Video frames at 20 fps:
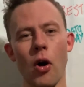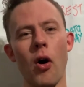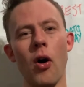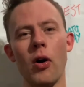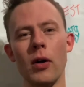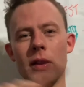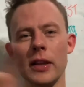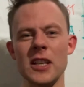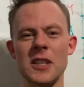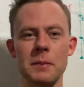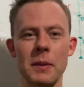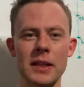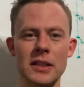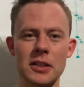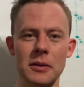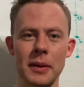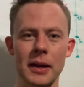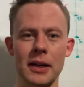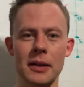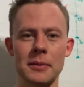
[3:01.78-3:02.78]
only Spencer
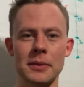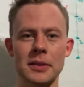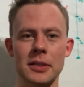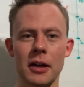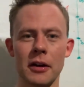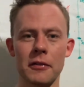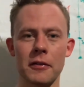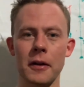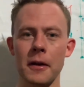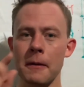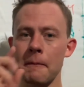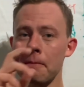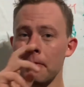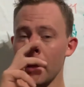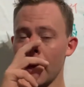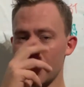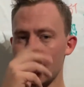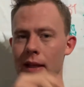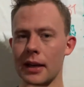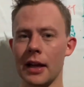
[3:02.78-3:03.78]
Meckham stuff.
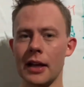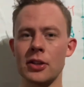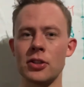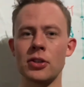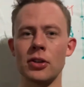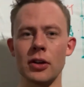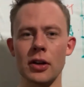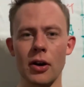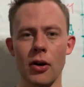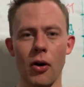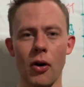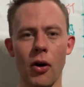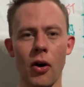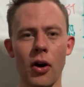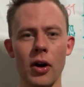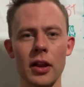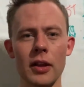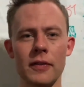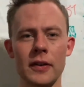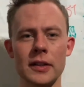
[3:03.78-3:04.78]
And then I took
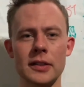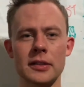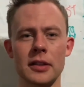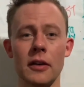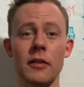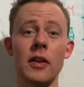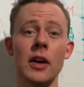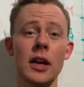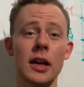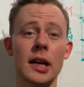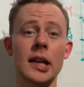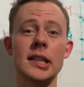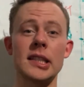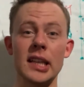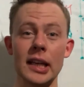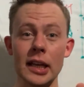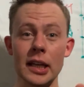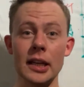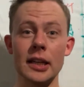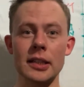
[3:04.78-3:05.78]
all of his stuff, because
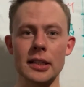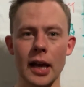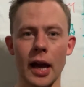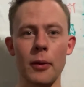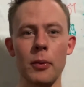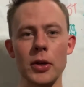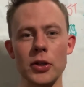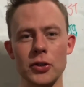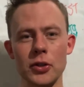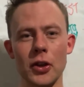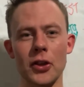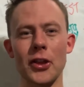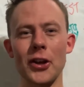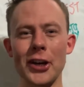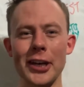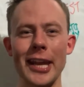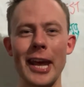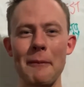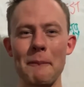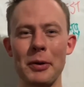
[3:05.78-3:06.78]
I went to the
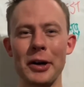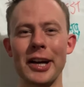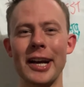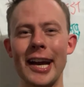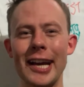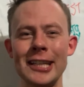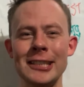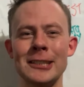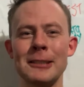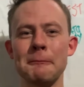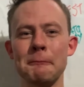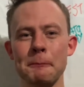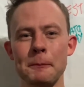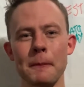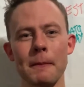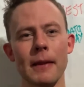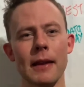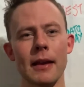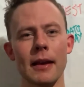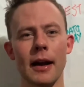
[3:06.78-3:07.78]
30-day book, guys.
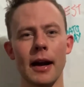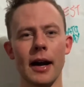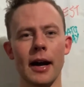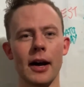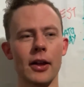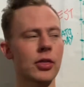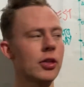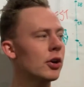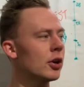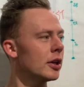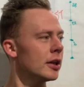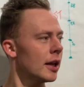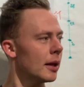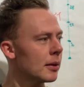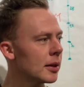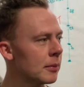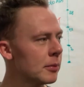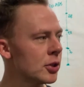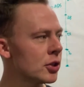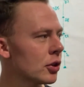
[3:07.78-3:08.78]
30 days,
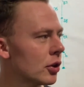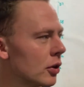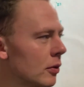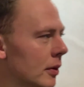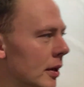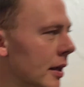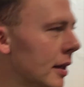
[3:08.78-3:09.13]
let me show you where